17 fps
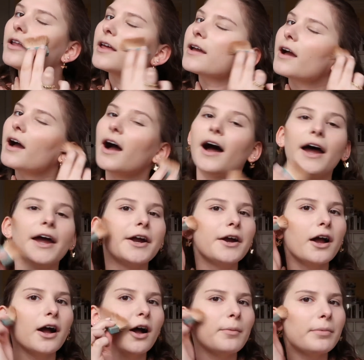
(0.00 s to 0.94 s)
Like
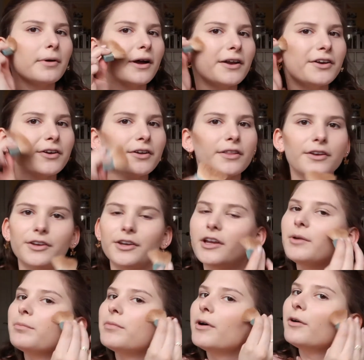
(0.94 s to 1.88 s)
higher up under the
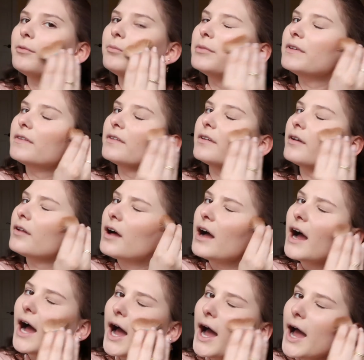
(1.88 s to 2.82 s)
cheekbone, but still
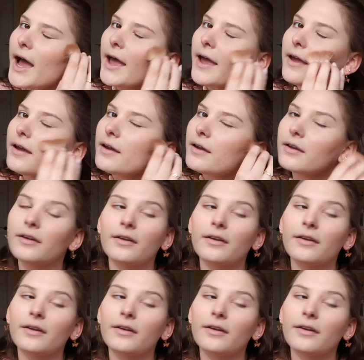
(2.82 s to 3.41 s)
high.